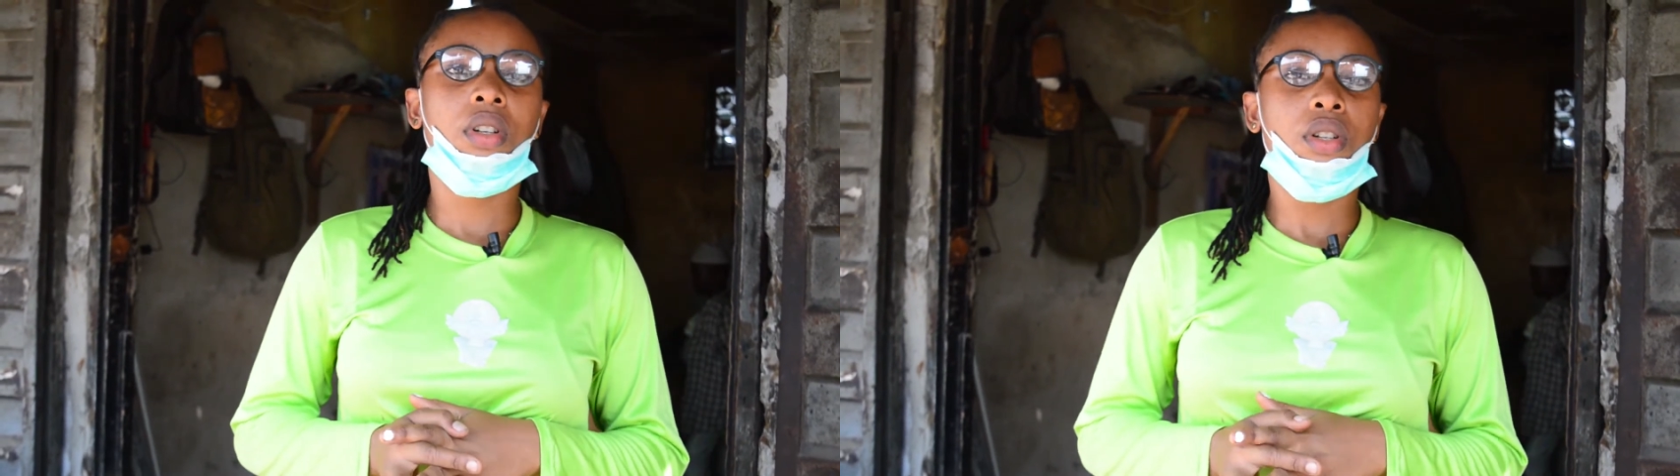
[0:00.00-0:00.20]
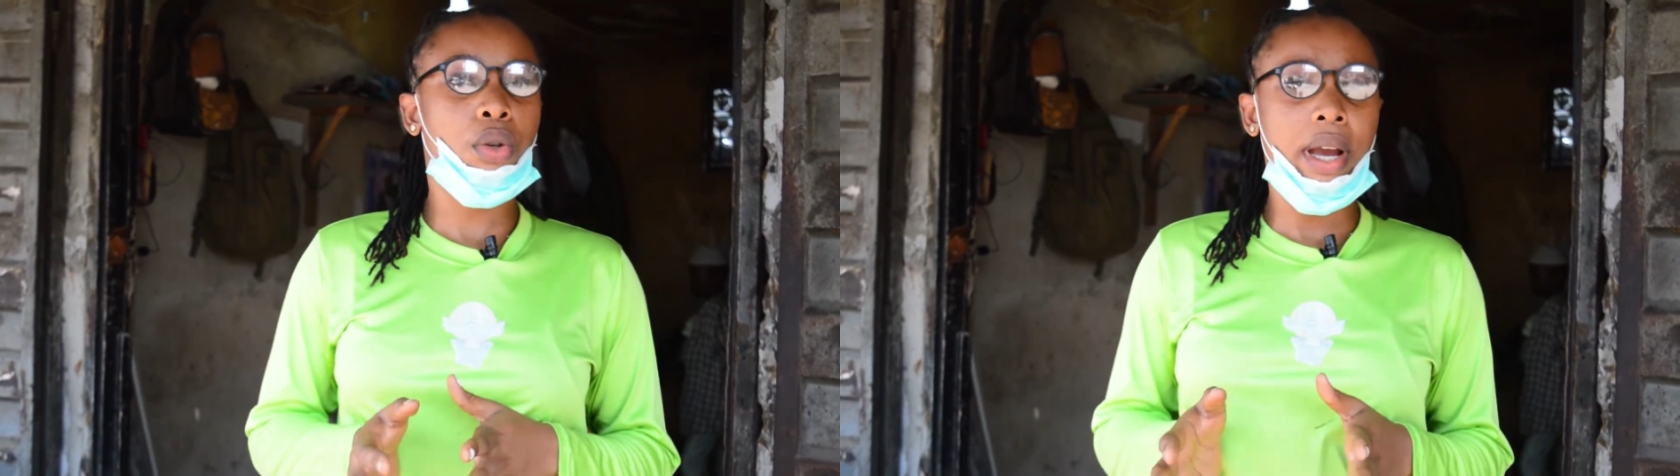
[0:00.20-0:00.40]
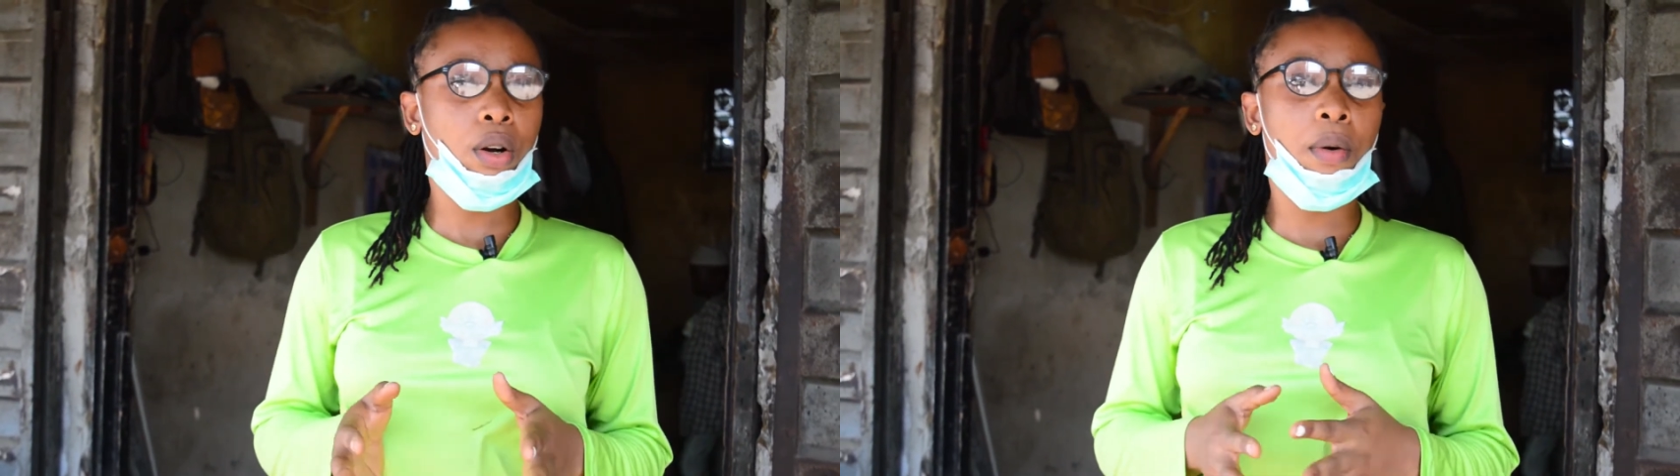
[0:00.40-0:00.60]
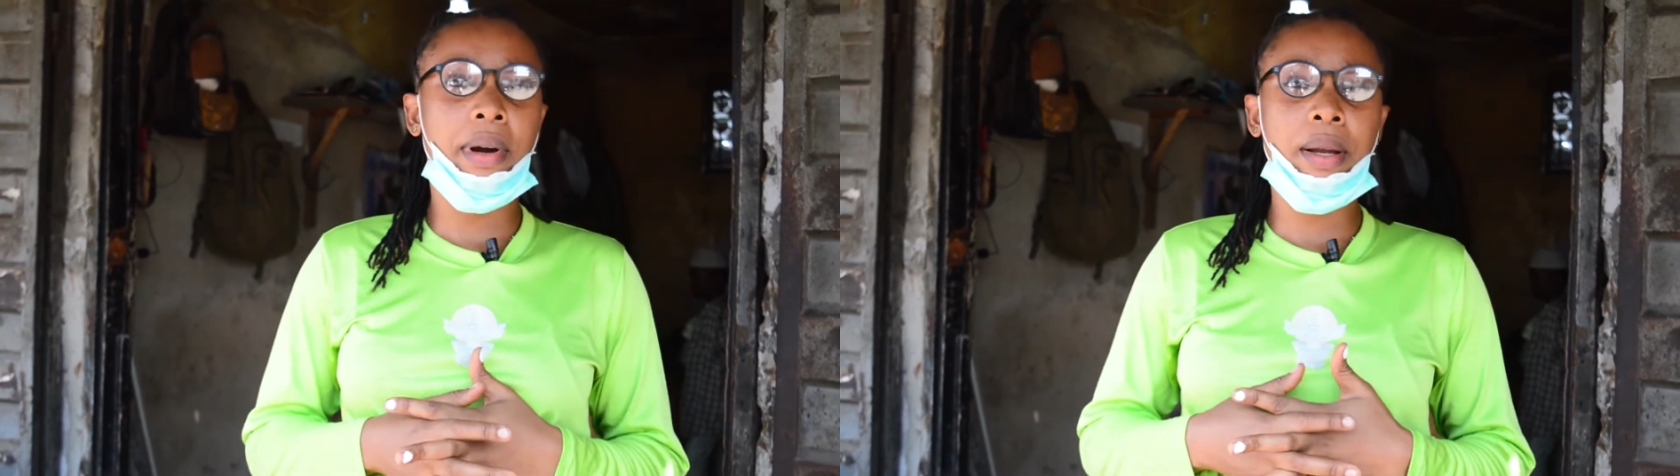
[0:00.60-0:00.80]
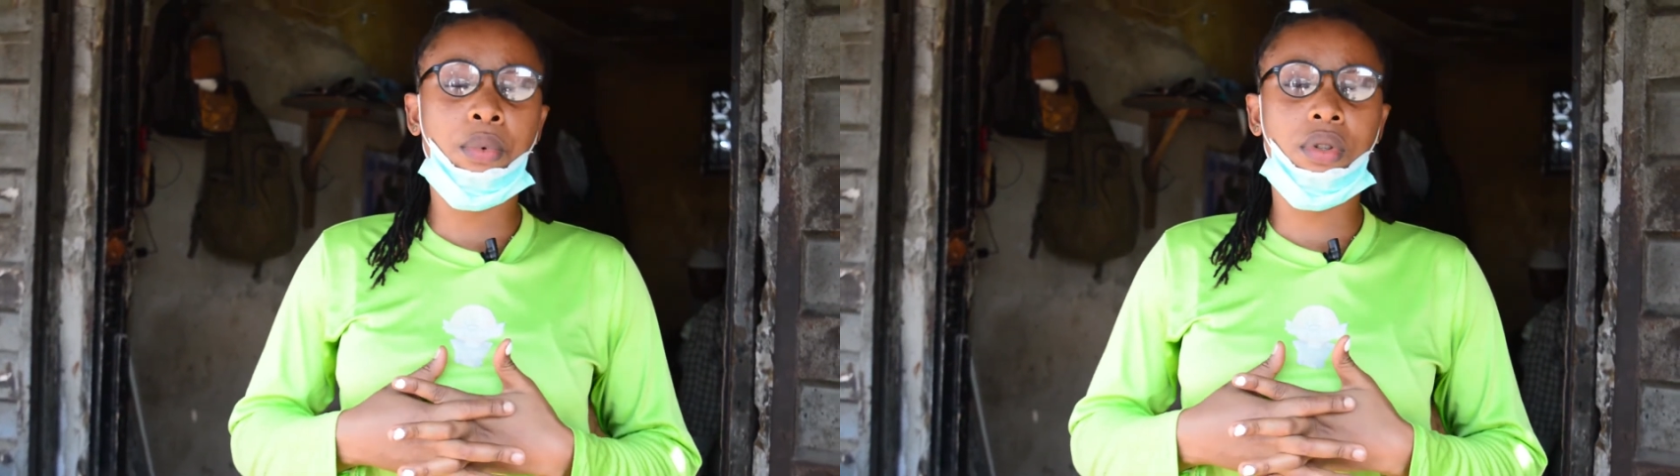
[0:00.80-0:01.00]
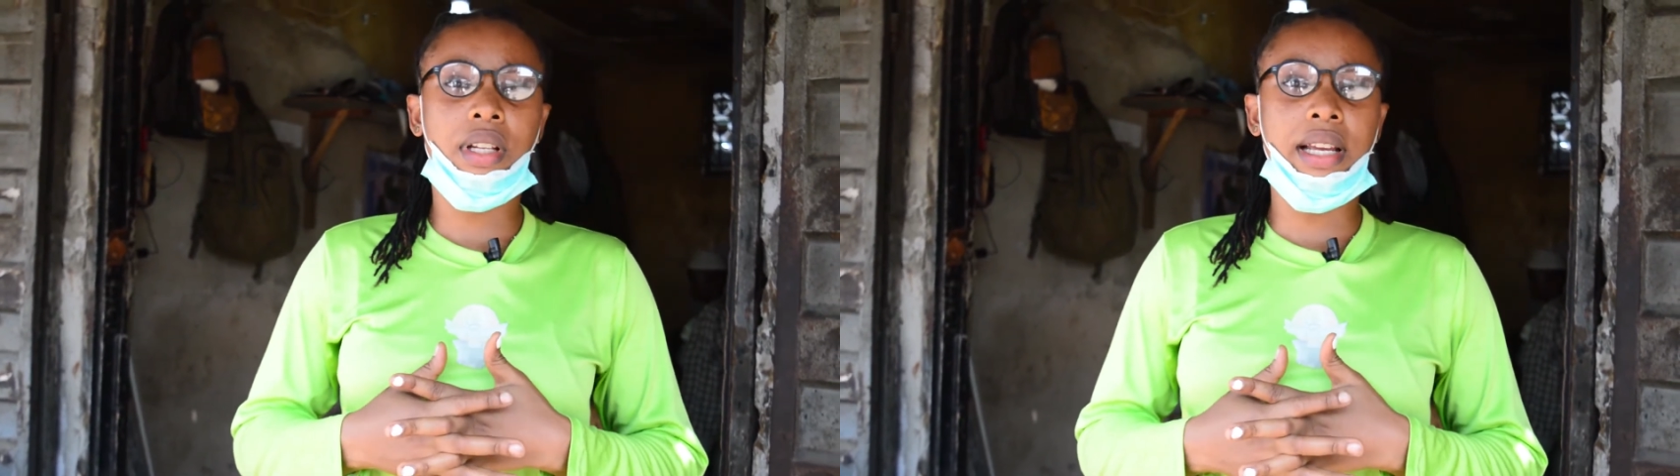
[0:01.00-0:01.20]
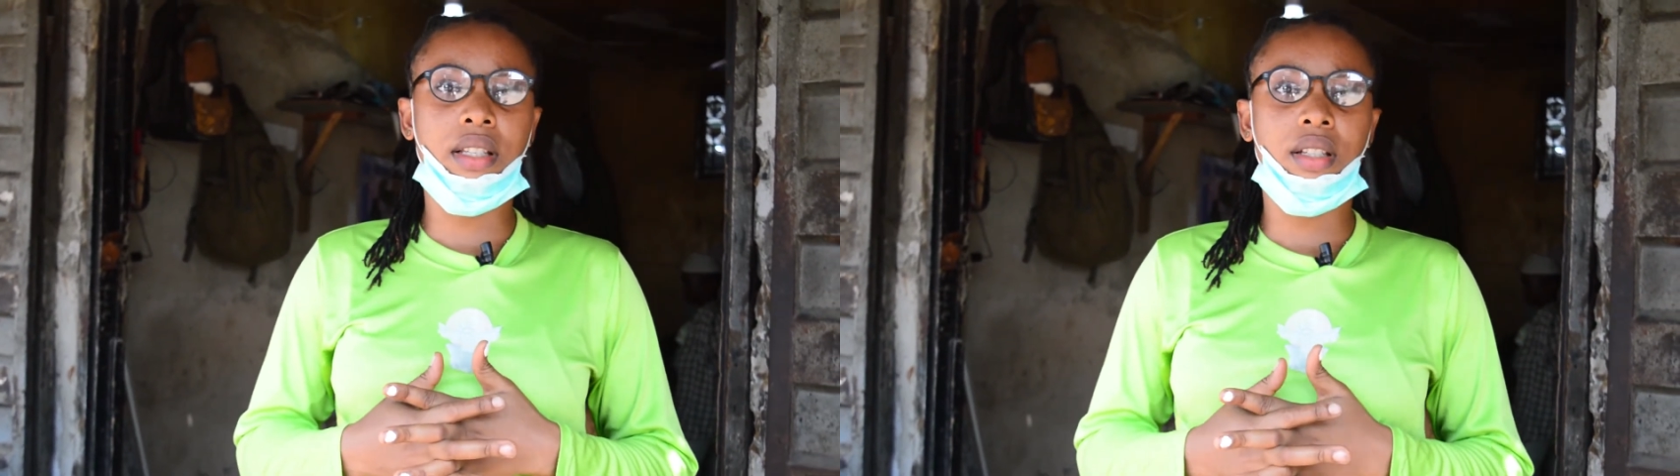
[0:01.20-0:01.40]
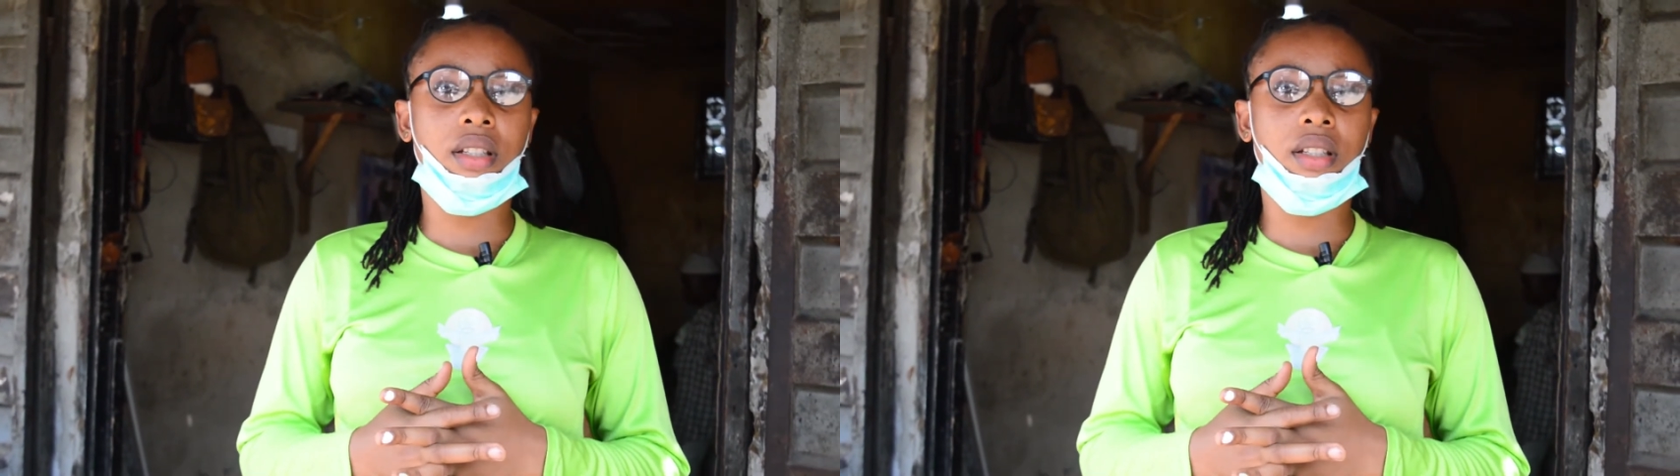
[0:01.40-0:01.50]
So I combine both nicely.